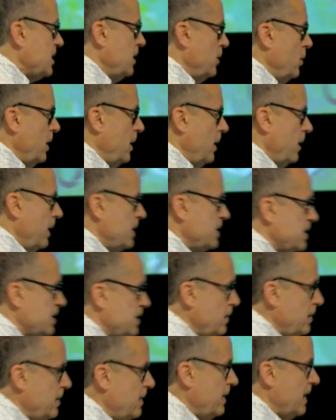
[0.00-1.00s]
to it and they
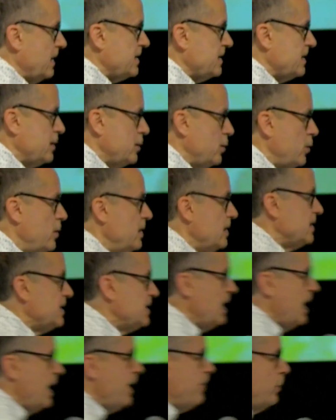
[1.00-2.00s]
stood in the
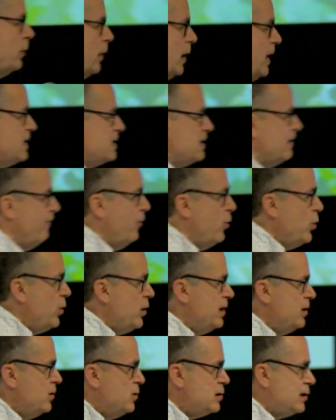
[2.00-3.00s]
same place
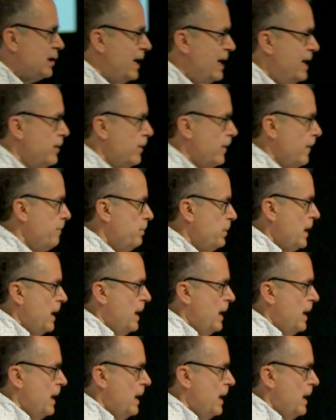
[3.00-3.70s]
40 years later,